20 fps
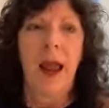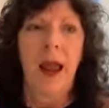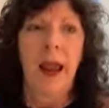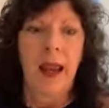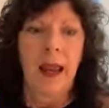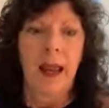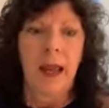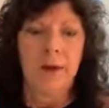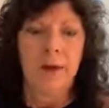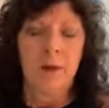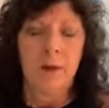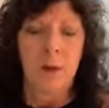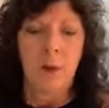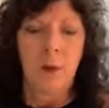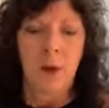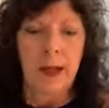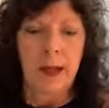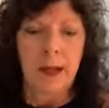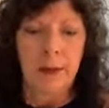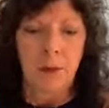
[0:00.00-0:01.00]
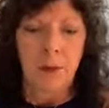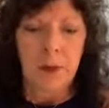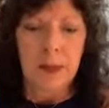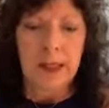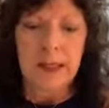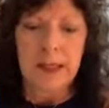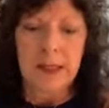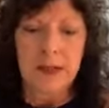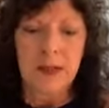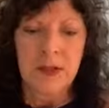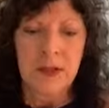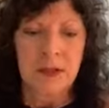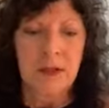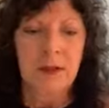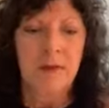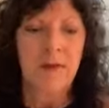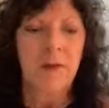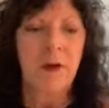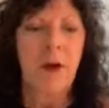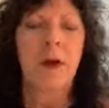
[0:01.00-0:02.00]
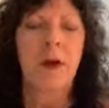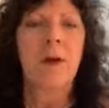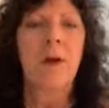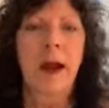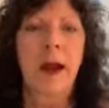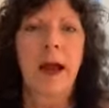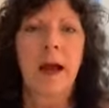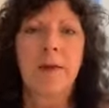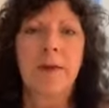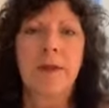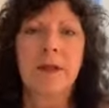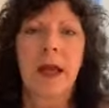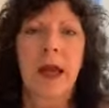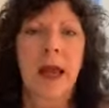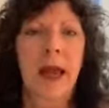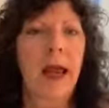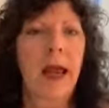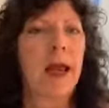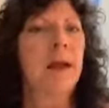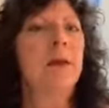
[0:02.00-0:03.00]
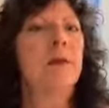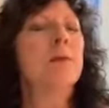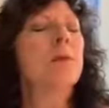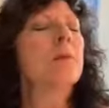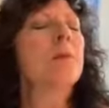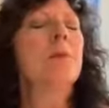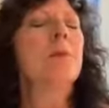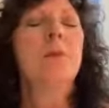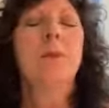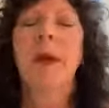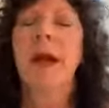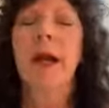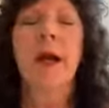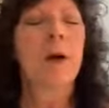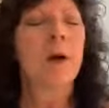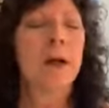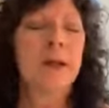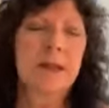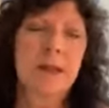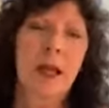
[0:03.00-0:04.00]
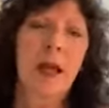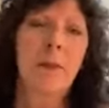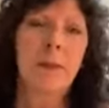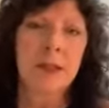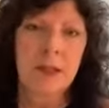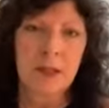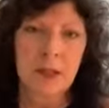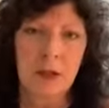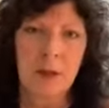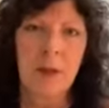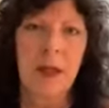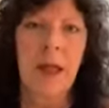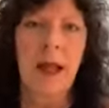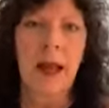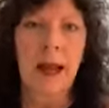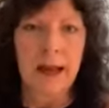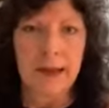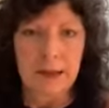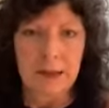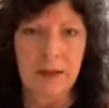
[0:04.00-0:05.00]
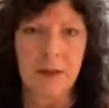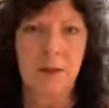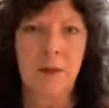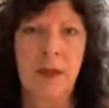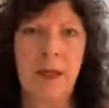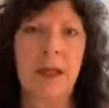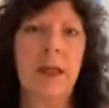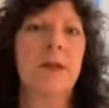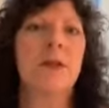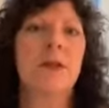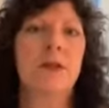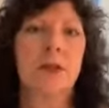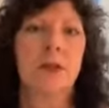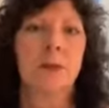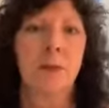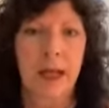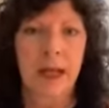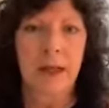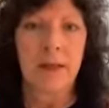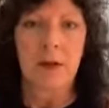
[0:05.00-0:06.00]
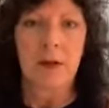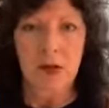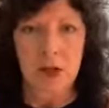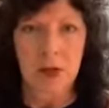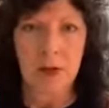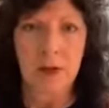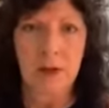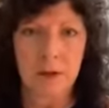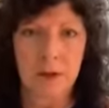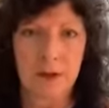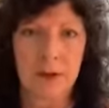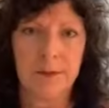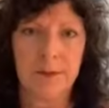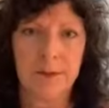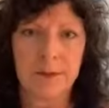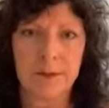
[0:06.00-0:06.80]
And when I went and took the photographs, I had parents coming to me asking me to paint their children.